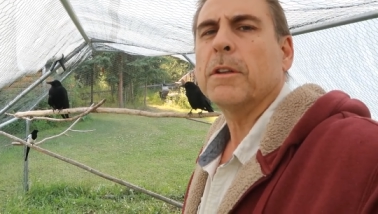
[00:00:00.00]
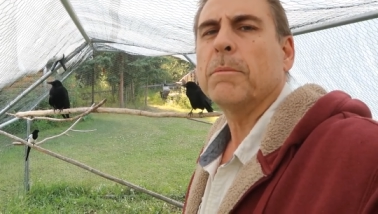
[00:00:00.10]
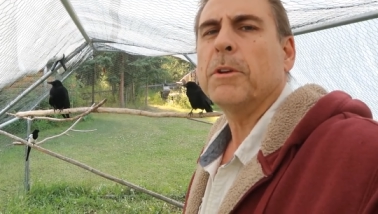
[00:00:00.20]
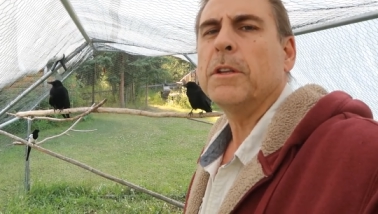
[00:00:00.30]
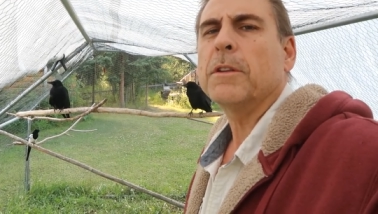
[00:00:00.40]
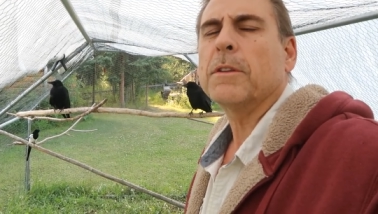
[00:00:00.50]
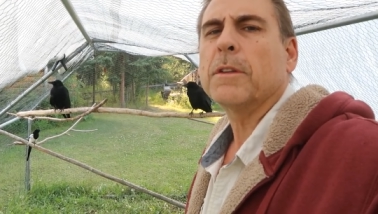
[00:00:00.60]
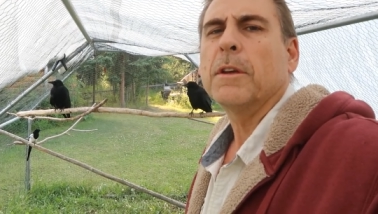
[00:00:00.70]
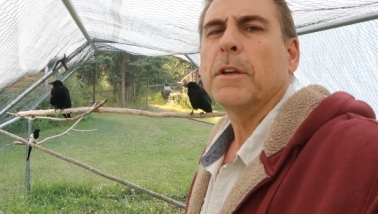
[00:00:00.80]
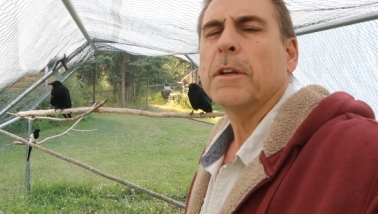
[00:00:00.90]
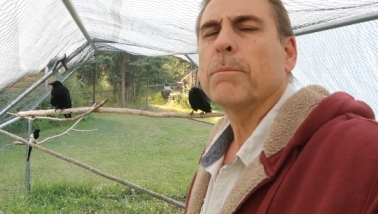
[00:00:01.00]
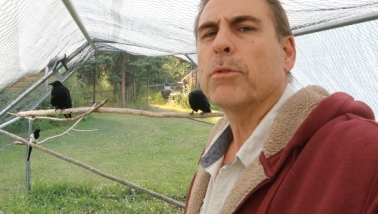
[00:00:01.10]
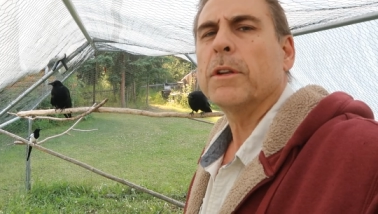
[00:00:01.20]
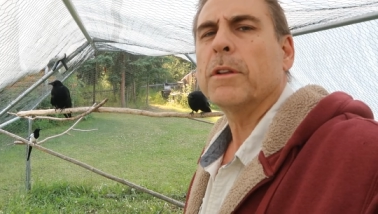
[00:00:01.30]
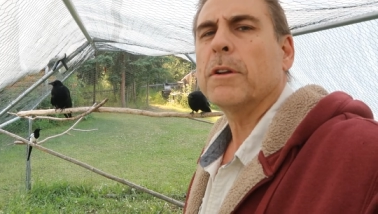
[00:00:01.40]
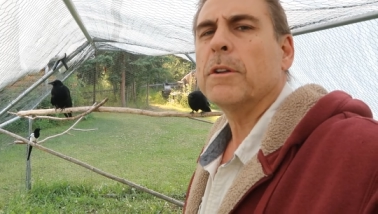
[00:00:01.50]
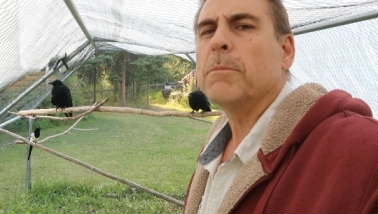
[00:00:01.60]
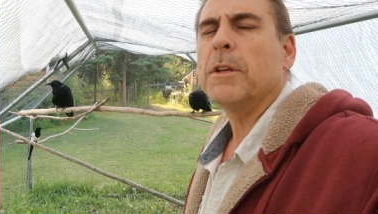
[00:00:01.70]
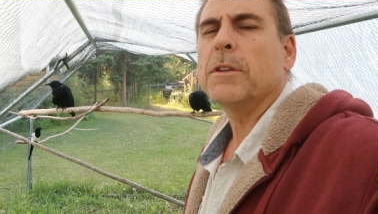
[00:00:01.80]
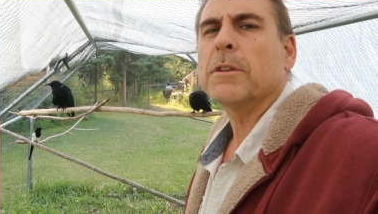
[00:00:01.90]
and Peach is imprinted on
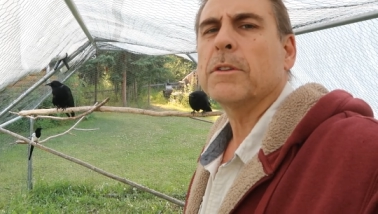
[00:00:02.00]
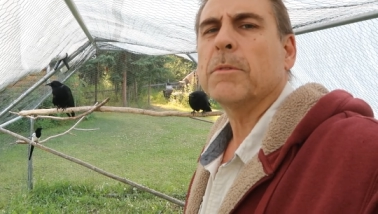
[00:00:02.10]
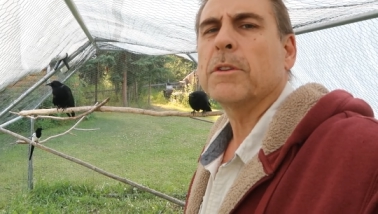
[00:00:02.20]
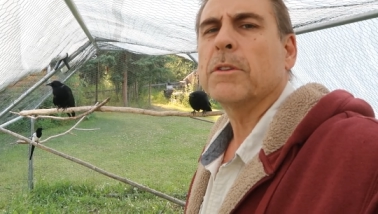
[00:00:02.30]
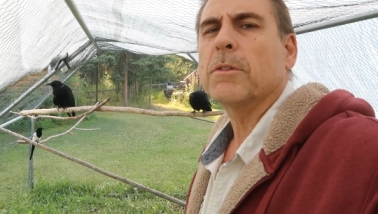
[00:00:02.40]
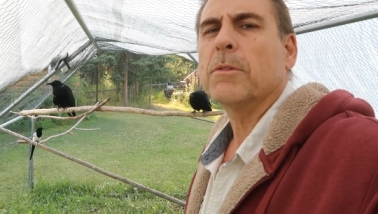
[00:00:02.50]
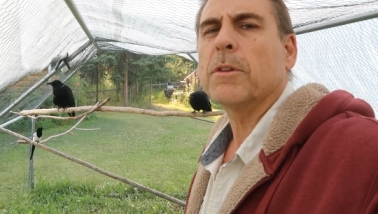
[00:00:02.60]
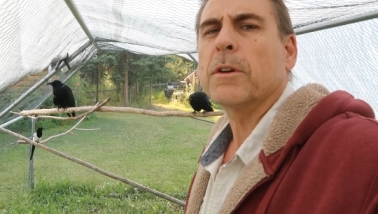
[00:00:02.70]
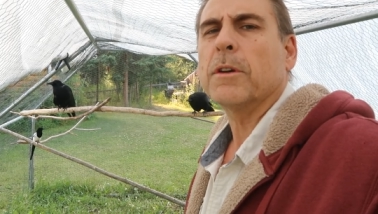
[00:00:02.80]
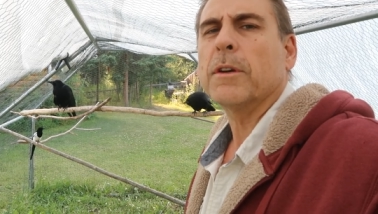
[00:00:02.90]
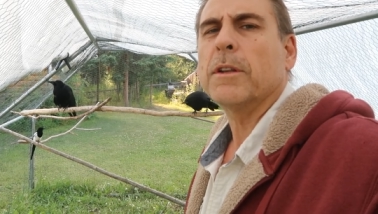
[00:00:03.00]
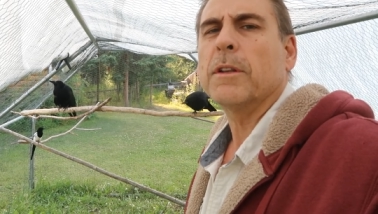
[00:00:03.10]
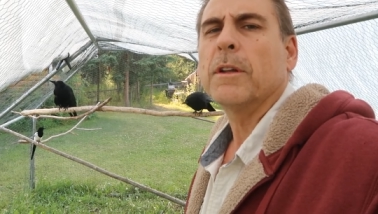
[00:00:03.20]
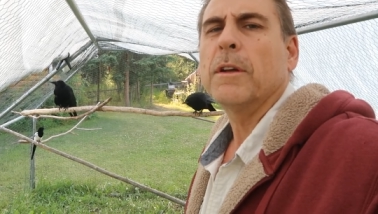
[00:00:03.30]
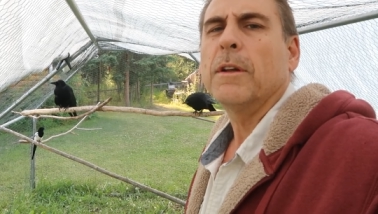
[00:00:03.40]
me just as much as Kulika, and